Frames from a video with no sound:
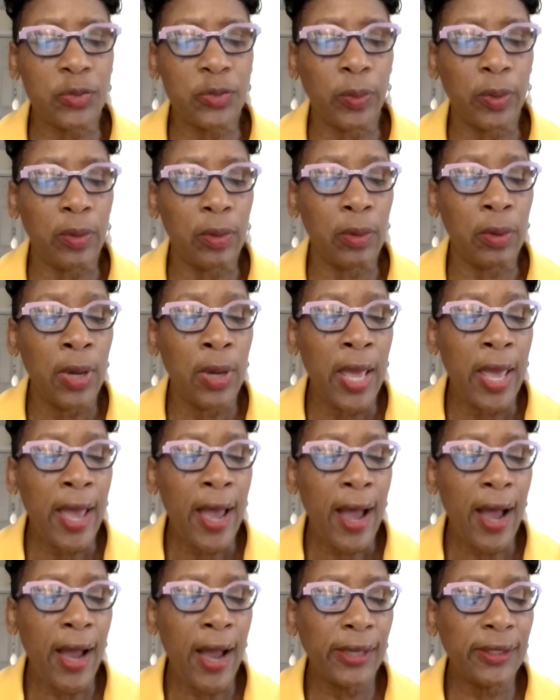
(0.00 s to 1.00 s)
We'll
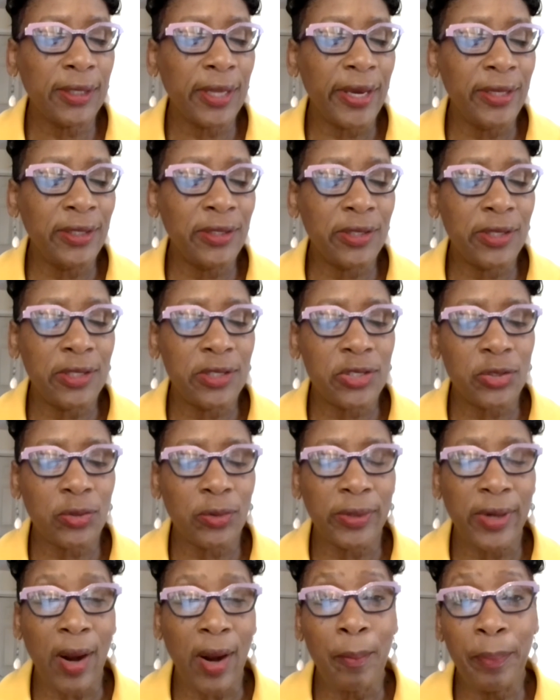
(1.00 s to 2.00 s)
highlight this
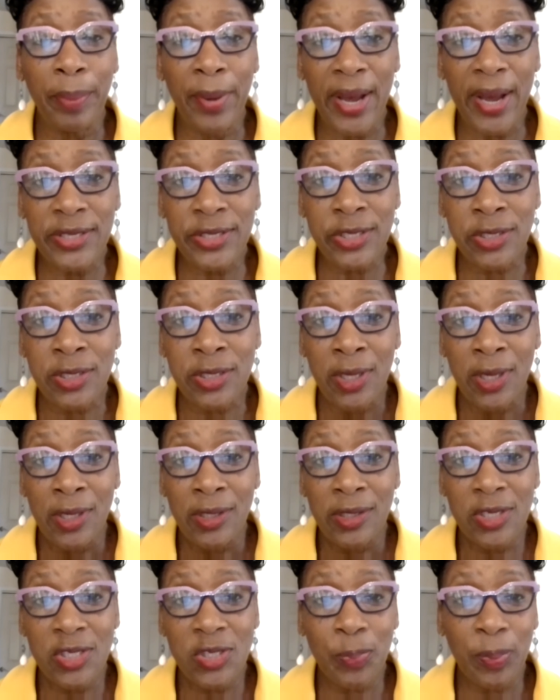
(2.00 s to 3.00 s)
on our bus
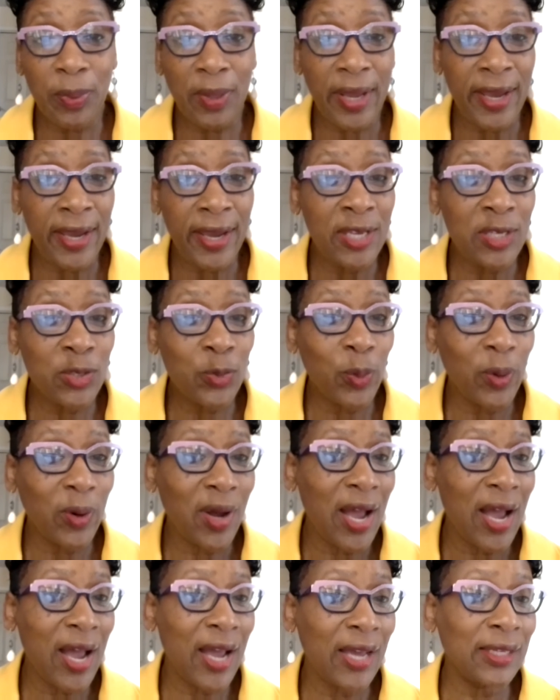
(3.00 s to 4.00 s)
displays, we'll
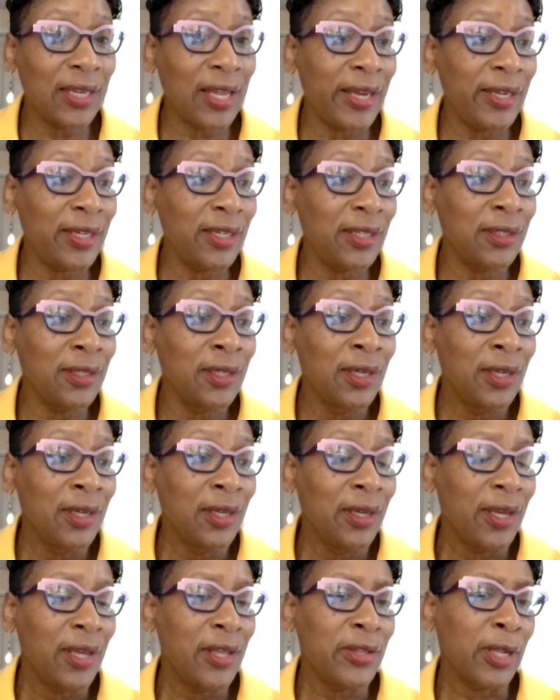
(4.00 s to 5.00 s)
highlight it
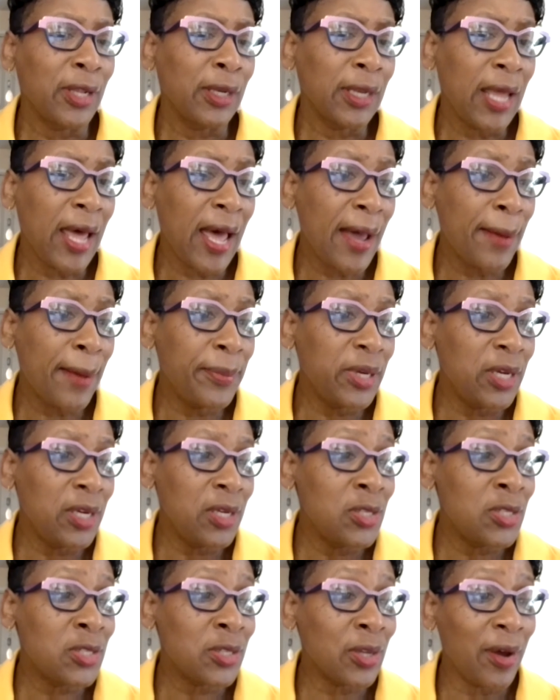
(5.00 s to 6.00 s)
in the
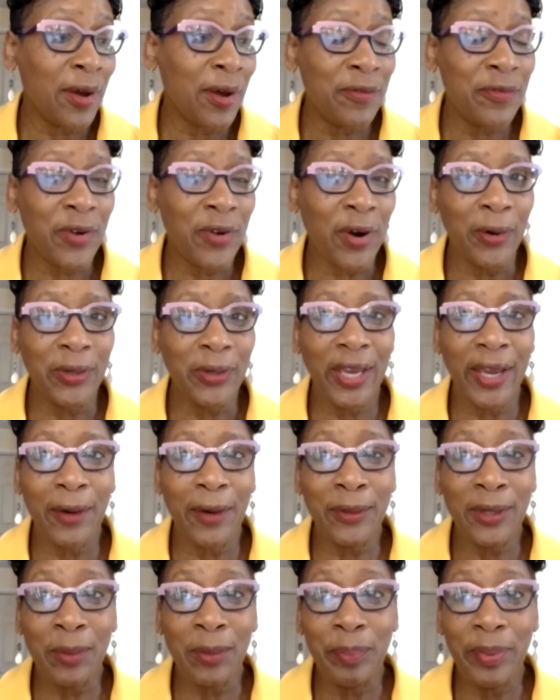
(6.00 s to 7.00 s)
lobbies of our
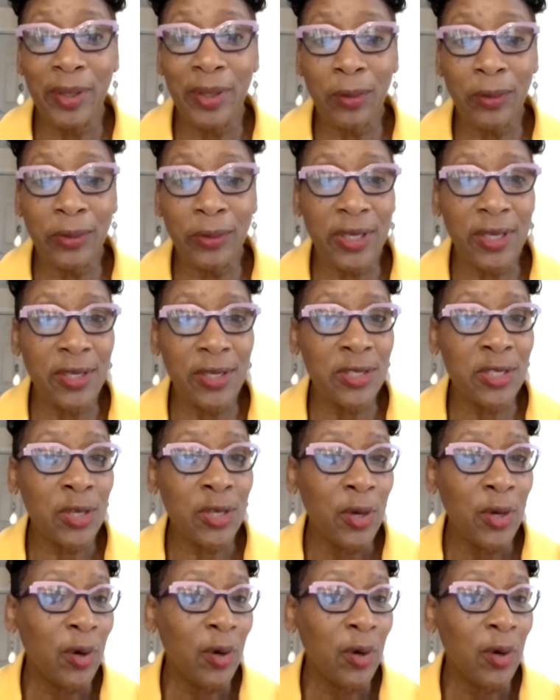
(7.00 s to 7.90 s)
county buildings,